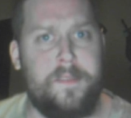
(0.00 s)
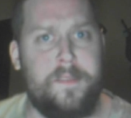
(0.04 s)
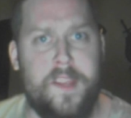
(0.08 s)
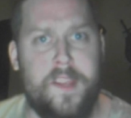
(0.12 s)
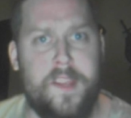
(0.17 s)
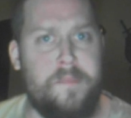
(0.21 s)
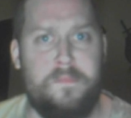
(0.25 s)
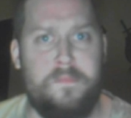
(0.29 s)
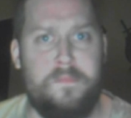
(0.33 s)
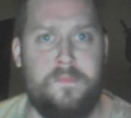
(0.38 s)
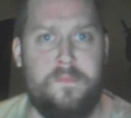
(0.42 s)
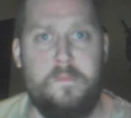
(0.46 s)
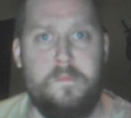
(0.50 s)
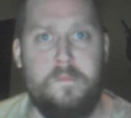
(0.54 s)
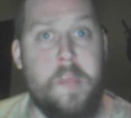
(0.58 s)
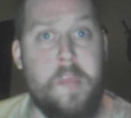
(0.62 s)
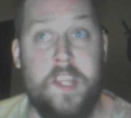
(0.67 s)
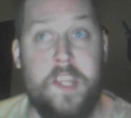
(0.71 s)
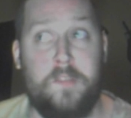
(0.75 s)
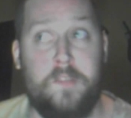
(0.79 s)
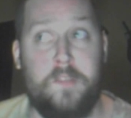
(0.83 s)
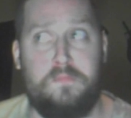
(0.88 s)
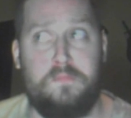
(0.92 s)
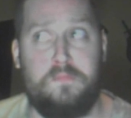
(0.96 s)
That
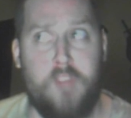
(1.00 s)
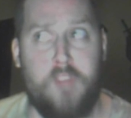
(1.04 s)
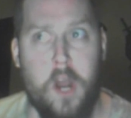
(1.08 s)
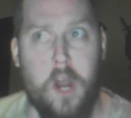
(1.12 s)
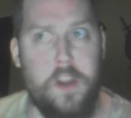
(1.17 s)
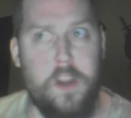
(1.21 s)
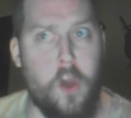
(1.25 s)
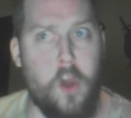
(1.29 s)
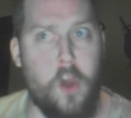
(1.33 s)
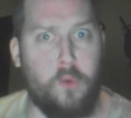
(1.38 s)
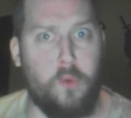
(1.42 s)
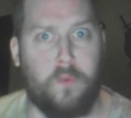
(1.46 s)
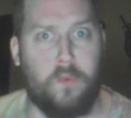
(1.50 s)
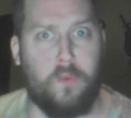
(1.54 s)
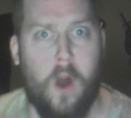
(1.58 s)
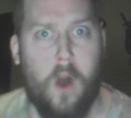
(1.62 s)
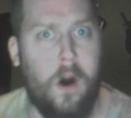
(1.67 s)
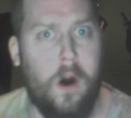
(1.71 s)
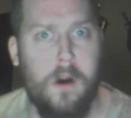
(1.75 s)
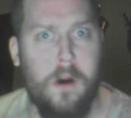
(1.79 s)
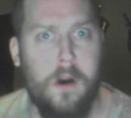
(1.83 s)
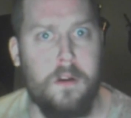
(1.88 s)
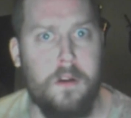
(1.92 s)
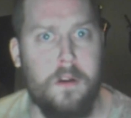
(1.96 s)
he's done no
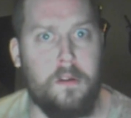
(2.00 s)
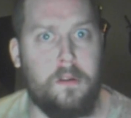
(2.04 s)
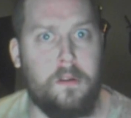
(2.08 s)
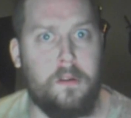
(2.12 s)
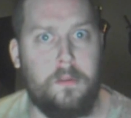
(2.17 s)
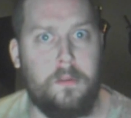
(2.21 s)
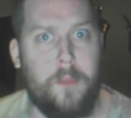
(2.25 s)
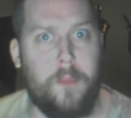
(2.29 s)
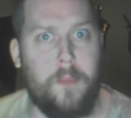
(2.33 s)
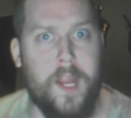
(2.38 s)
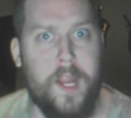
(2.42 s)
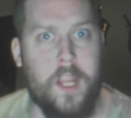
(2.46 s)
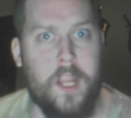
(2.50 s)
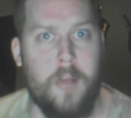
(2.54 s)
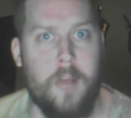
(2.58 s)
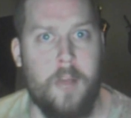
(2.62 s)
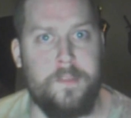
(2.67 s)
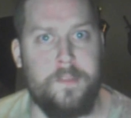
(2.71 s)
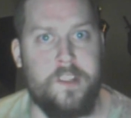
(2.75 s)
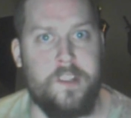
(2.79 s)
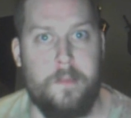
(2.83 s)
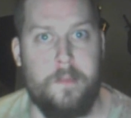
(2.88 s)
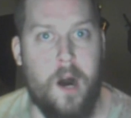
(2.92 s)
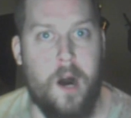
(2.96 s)
wrong when it
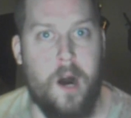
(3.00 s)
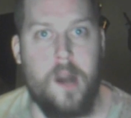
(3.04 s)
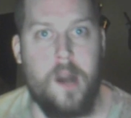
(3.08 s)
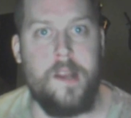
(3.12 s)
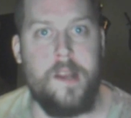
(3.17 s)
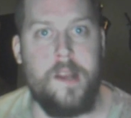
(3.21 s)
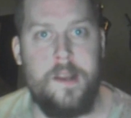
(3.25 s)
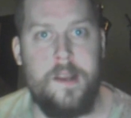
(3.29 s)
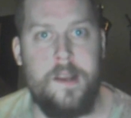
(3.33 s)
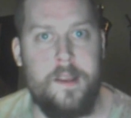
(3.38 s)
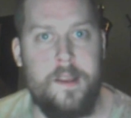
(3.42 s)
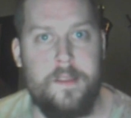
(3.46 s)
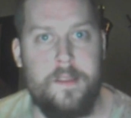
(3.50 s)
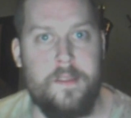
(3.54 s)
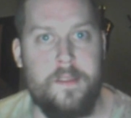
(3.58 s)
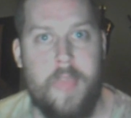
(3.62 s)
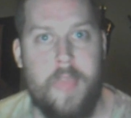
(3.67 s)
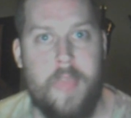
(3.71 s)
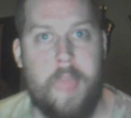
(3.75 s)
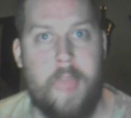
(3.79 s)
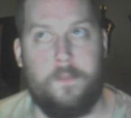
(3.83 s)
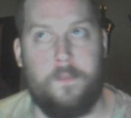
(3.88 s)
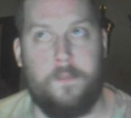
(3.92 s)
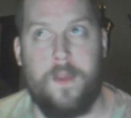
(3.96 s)
comes to modding.
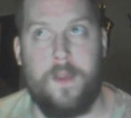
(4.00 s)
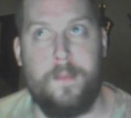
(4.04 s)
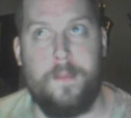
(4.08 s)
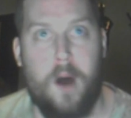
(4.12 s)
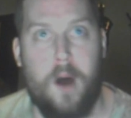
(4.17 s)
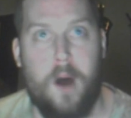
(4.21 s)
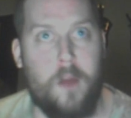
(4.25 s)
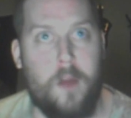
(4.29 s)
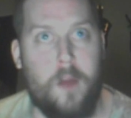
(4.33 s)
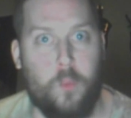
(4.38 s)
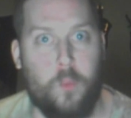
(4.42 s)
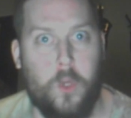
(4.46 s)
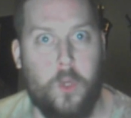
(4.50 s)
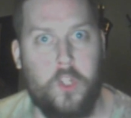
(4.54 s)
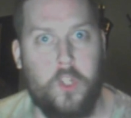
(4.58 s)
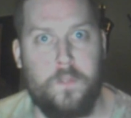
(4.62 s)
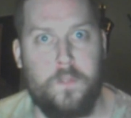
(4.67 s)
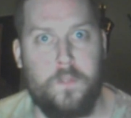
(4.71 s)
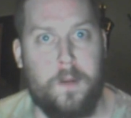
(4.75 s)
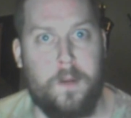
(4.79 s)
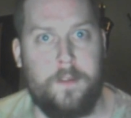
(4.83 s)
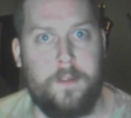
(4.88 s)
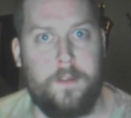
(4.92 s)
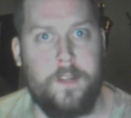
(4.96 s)
Every mod
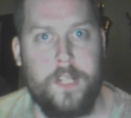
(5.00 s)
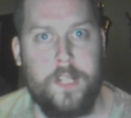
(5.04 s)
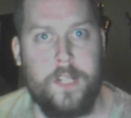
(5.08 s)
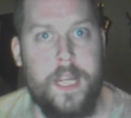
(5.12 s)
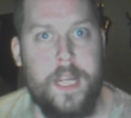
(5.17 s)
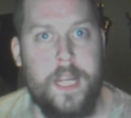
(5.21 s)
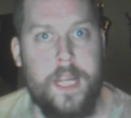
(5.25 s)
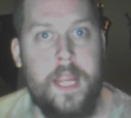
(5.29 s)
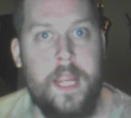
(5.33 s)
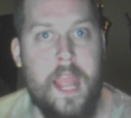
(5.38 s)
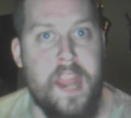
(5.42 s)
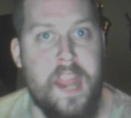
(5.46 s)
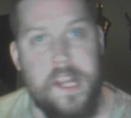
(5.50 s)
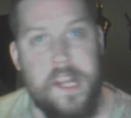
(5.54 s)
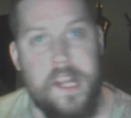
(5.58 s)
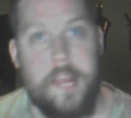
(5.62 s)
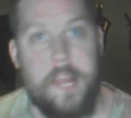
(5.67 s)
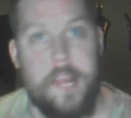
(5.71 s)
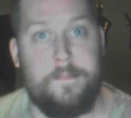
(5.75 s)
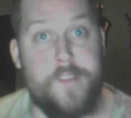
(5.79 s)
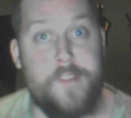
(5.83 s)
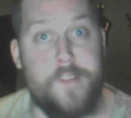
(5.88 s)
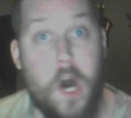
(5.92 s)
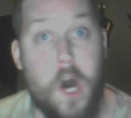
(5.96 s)
works perfectly, and
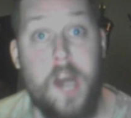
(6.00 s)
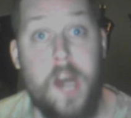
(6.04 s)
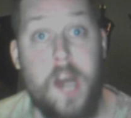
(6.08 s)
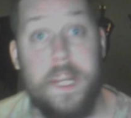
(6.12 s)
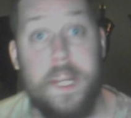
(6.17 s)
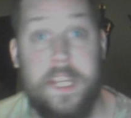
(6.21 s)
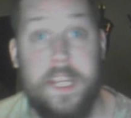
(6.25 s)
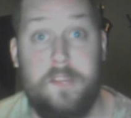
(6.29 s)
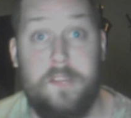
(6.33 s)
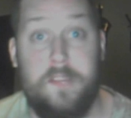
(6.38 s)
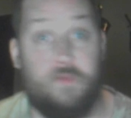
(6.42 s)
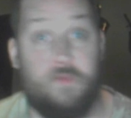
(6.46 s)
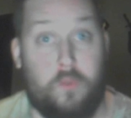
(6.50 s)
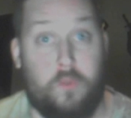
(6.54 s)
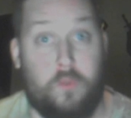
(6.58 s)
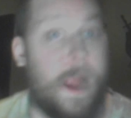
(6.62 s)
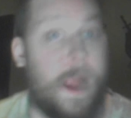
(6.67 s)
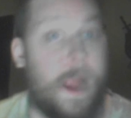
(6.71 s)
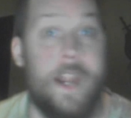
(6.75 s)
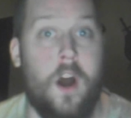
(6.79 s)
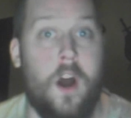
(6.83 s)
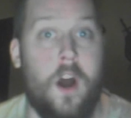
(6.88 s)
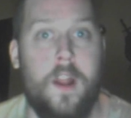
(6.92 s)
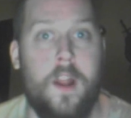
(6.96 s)
if not, he's
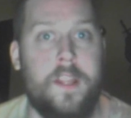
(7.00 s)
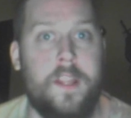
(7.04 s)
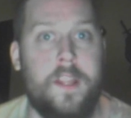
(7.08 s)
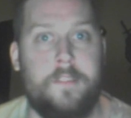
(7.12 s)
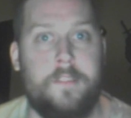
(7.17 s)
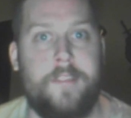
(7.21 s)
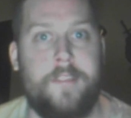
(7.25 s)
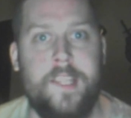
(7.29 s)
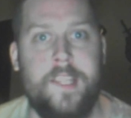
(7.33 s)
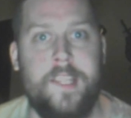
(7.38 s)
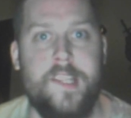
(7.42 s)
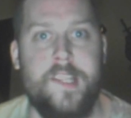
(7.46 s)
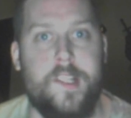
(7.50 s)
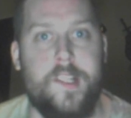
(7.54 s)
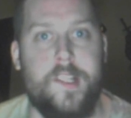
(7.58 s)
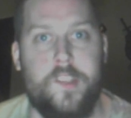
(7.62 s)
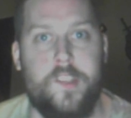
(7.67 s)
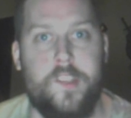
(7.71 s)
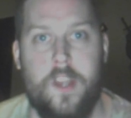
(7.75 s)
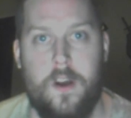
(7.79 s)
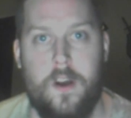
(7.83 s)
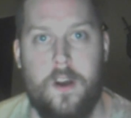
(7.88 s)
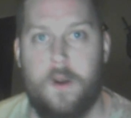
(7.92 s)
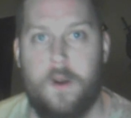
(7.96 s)
right on it to fix it.
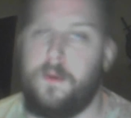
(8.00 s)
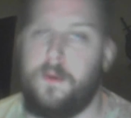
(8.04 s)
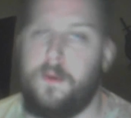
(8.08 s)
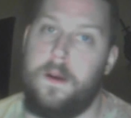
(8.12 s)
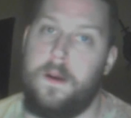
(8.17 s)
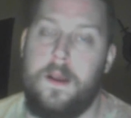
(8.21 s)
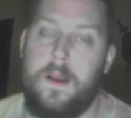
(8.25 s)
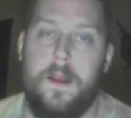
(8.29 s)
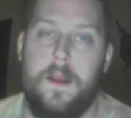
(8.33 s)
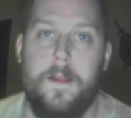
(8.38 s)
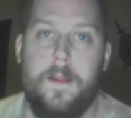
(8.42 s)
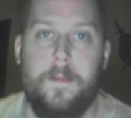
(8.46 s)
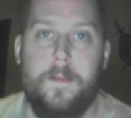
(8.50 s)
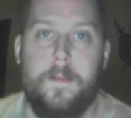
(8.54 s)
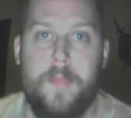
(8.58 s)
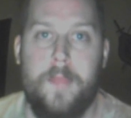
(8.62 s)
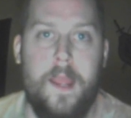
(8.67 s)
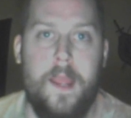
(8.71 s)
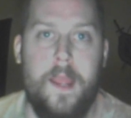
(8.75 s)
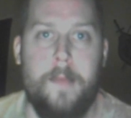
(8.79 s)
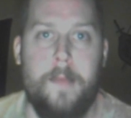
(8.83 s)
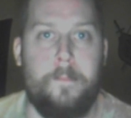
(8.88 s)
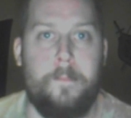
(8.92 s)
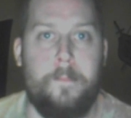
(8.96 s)
So,
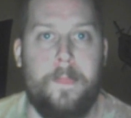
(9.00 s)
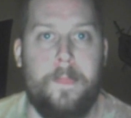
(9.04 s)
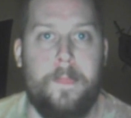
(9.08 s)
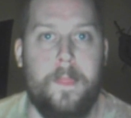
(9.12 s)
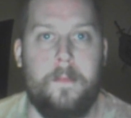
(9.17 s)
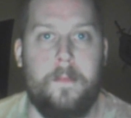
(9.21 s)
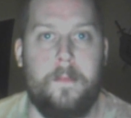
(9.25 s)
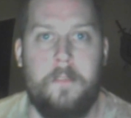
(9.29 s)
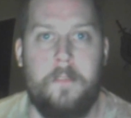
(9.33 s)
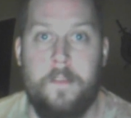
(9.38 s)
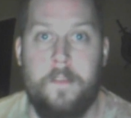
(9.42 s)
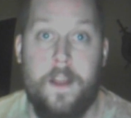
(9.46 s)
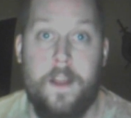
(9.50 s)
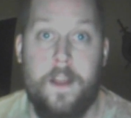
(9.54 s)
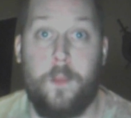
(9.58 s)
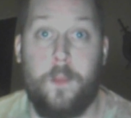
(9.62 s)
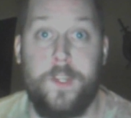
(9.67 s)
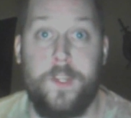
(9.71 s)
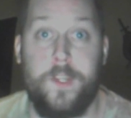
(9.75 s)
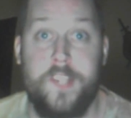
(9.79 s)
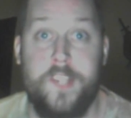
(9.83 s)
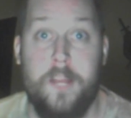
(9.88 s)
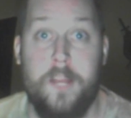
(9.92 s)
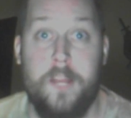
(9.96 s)
yeah, if
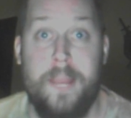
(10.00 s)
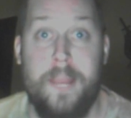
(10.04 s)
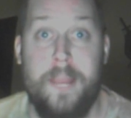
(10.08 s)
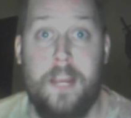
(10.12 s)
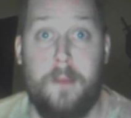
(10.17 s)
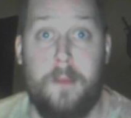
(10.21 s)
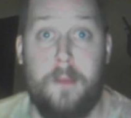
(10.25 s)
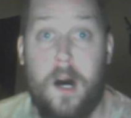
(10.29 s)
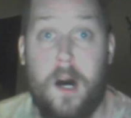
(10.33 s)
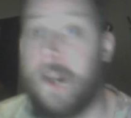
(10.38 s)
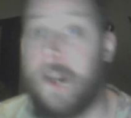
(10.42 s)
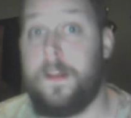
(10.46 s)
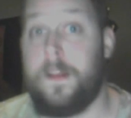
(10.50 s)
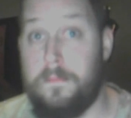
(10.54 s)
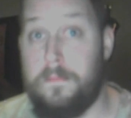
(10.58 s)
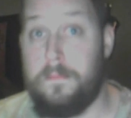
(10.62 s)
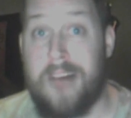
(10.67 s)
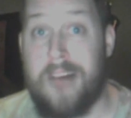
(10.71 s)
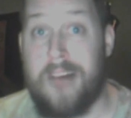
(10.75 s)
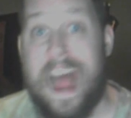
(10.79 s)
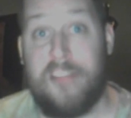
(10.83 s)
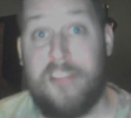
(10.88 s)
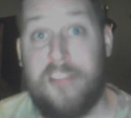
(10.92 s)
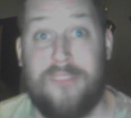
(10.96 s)
anyone's gonna make a mod,
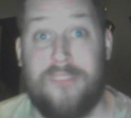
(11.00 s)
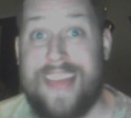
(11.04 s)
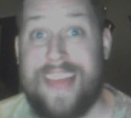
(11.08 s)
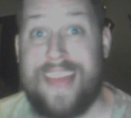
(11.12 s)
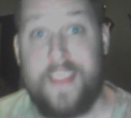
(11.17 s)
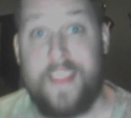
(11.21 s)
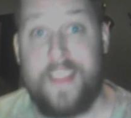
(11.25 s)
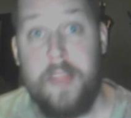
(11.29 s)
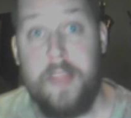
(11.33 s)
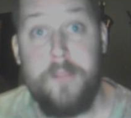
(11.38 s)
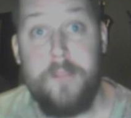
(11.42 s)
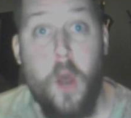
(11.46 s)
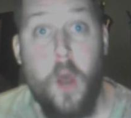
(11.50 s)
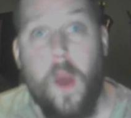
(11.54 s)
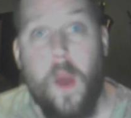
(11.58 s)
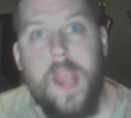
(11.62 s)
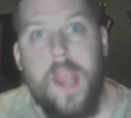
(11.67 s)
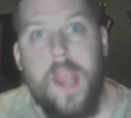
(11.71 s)
I'd rather him do